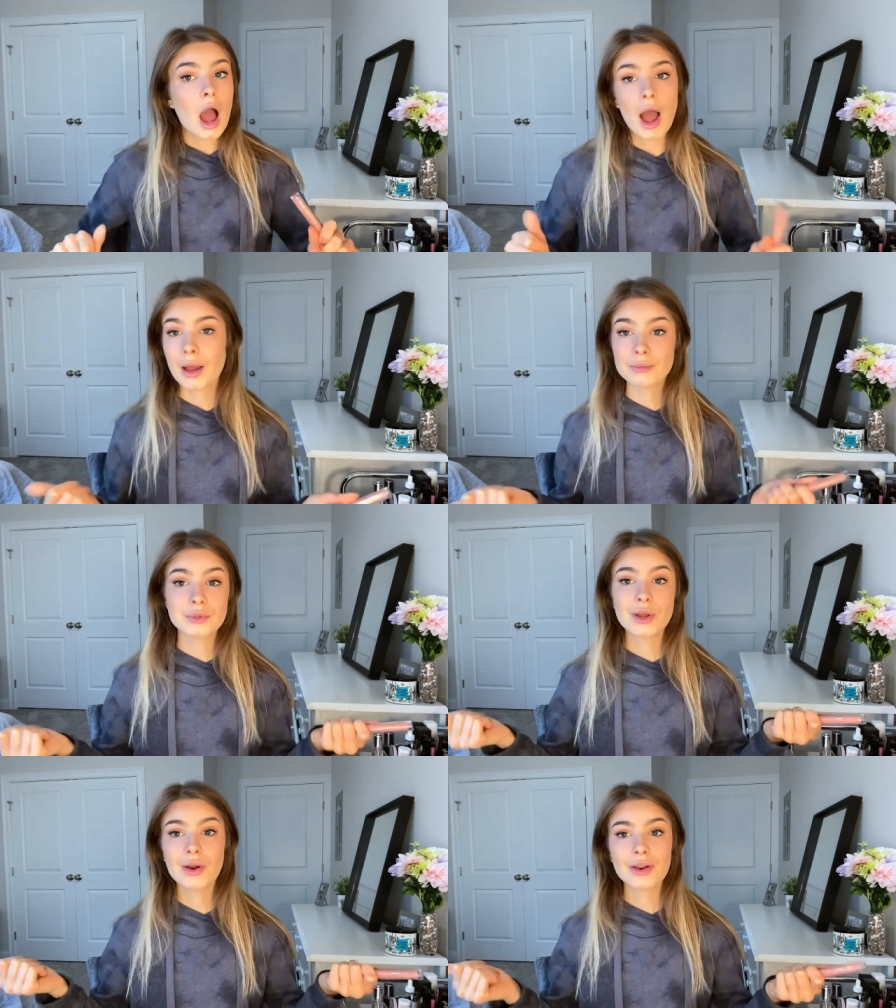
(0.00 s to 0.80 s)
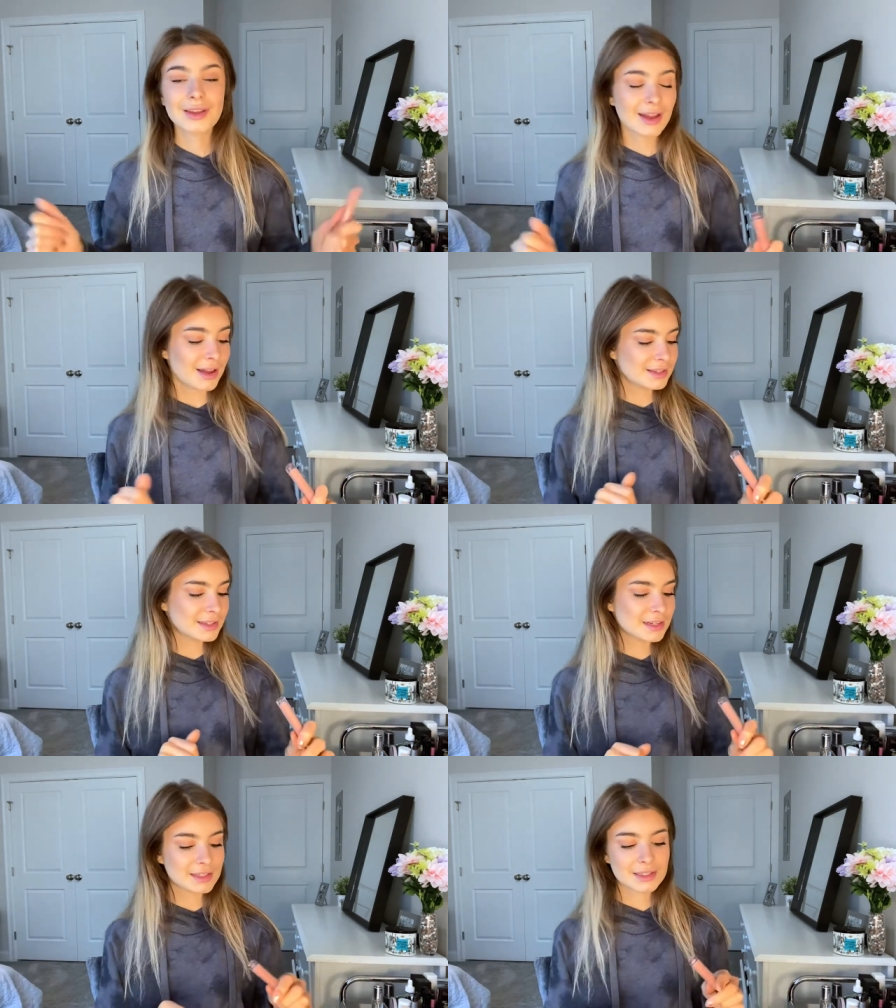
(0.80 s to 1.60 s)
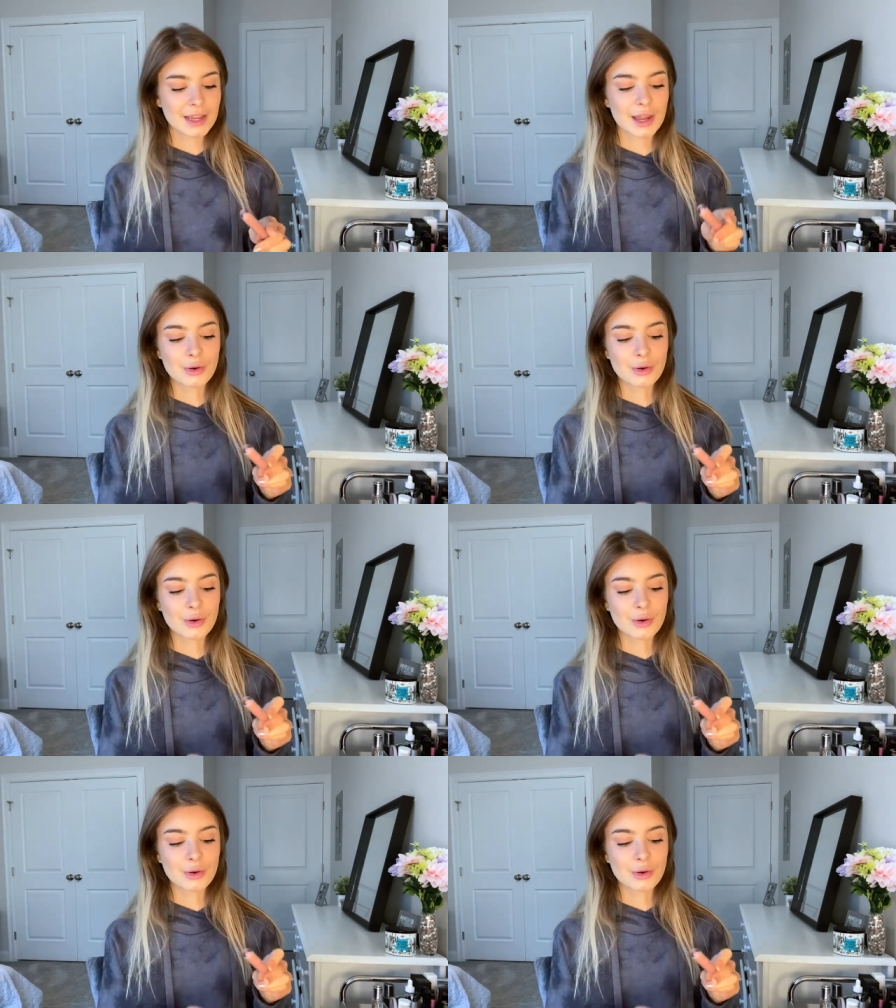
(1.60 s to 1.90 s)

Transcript: I'm sorry guys, it doesn't say.